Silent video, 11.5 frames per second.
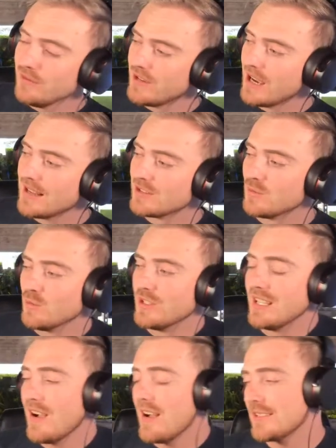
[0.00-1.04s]
we've got some
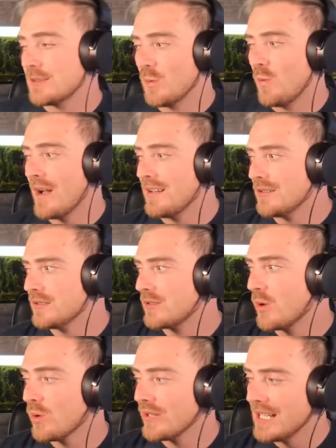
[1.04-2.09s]
really awesome
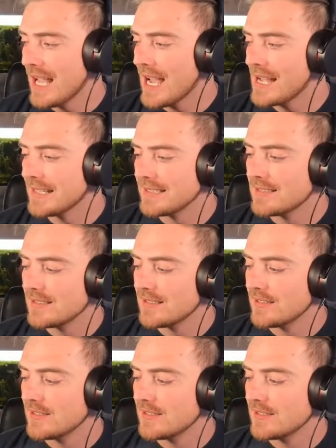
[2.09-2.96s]
wild Cory cats,